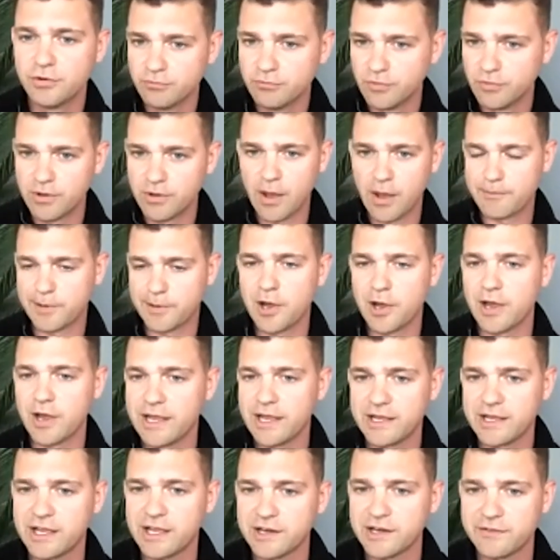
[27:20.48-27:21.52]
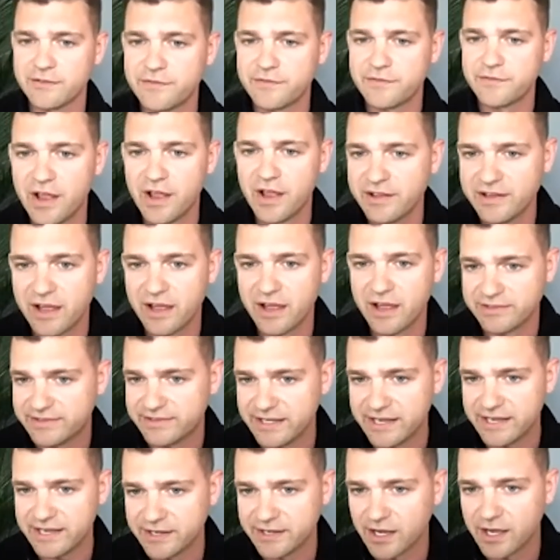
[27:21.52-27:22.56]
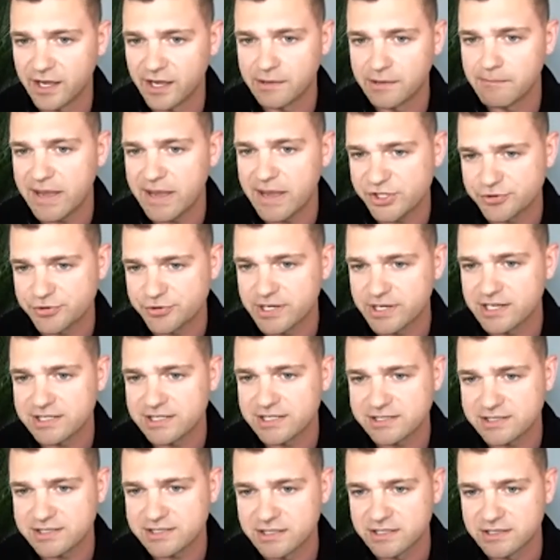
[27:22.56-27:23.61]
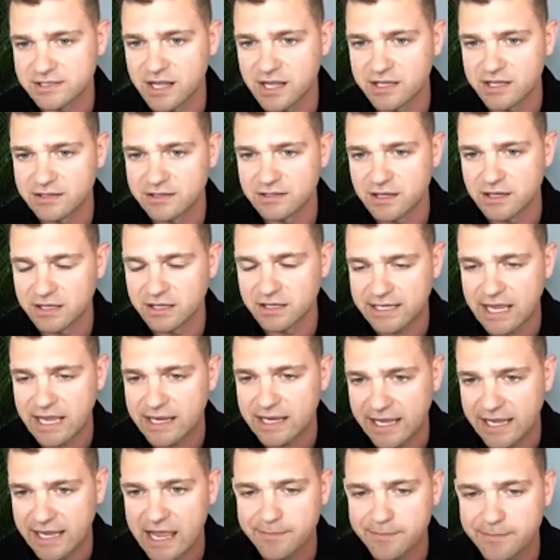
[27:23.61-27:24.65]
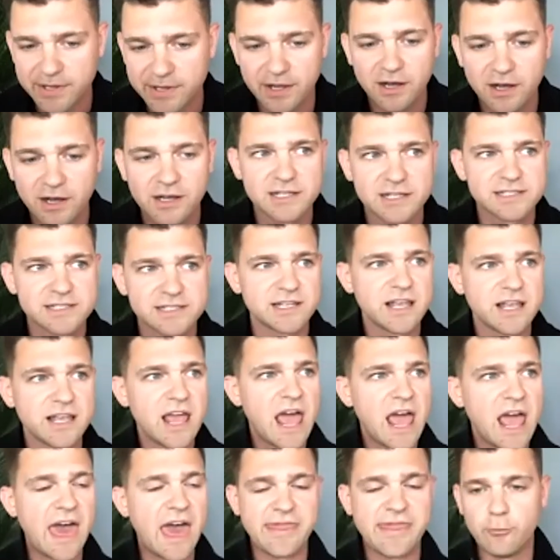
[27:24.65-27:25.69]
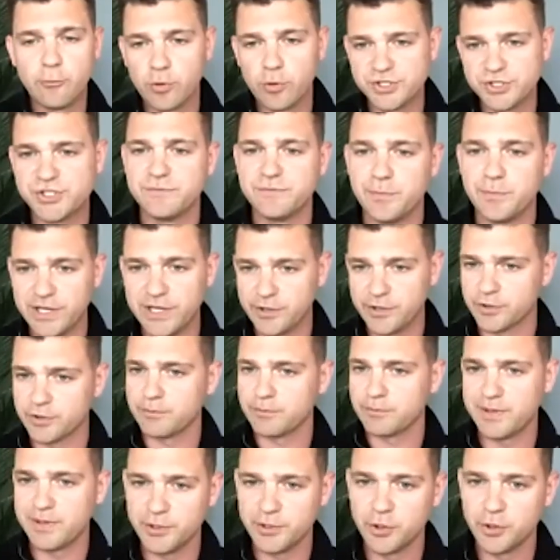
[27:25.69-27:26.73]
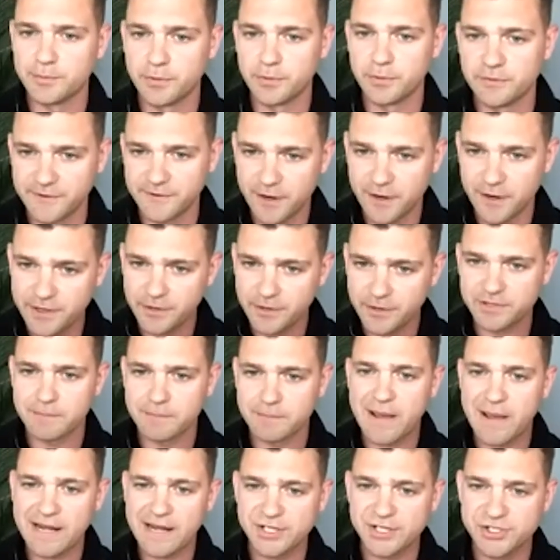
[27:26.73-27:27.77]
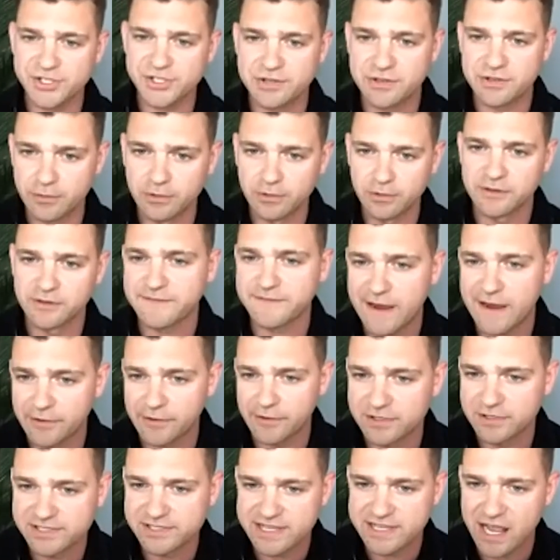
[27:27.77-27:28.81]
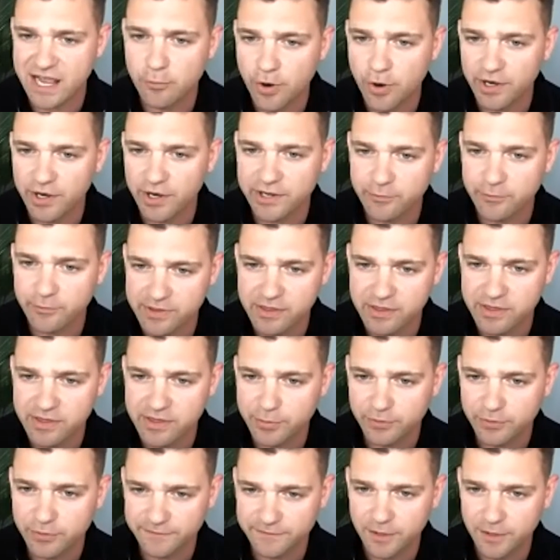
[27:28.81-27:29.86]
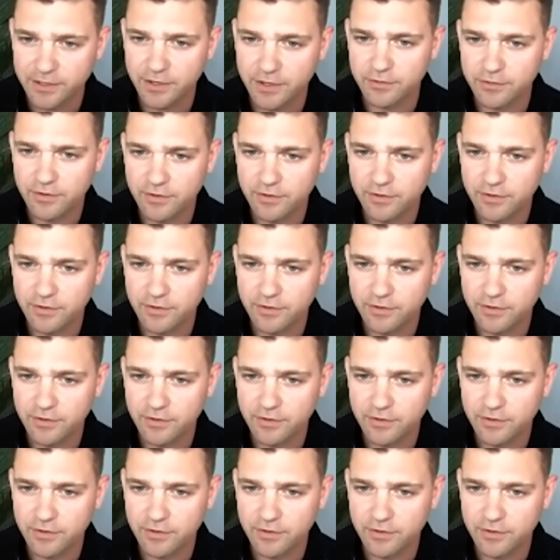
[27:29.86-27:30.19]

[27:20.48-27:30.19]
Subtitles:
applying kind of D&I metrics and KPIs. And then once you've built your portfolio, to manage all the founders that are working within the portfolio